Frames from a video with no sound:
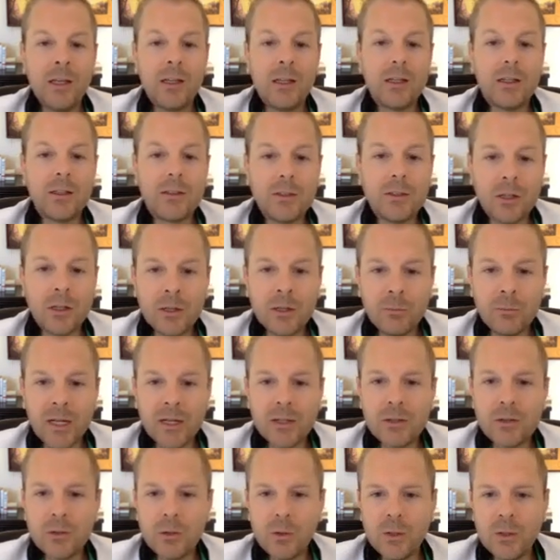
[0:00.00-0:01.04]
A ton of my
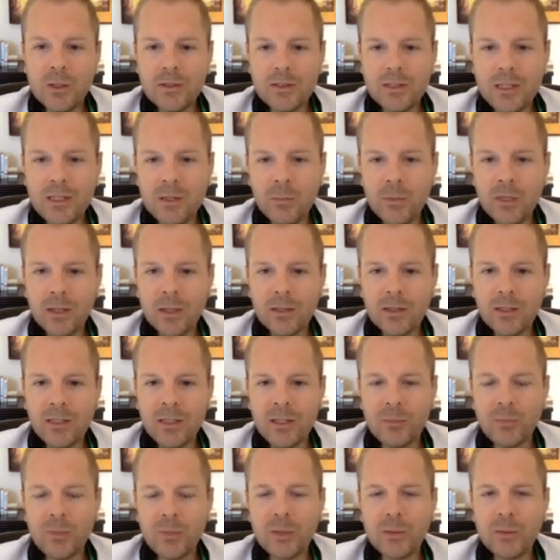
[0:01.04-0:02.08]
students emailed in
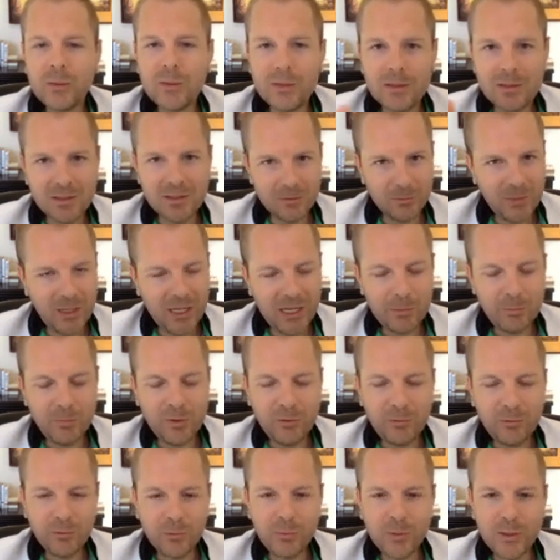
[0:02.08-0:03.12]
about this. I'm happy
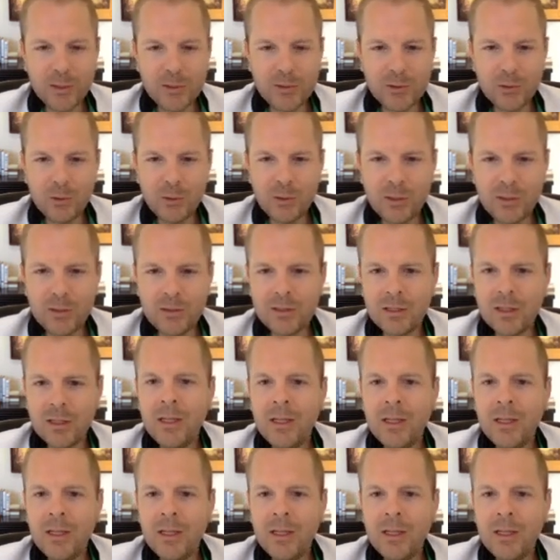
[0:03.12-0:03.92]
for my students.